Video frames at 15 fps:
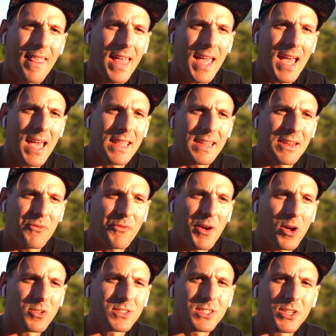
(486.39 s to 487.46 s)
and it
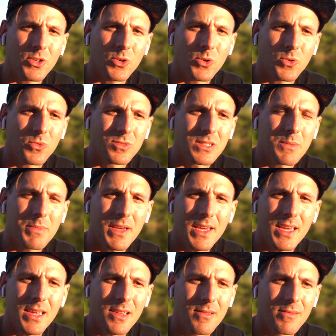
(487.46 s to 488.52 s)
failed to
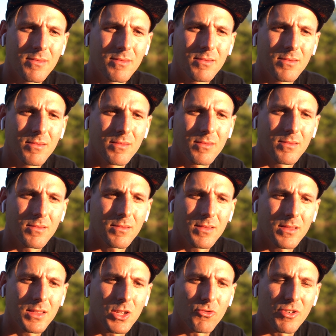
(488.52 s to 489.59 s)
be
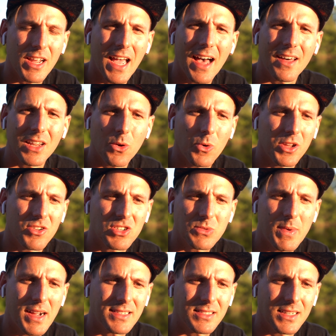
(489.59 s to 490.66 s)
the reality what you
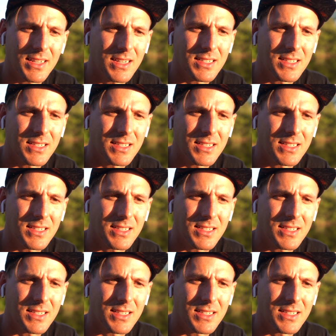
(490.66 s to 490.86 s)
expected it.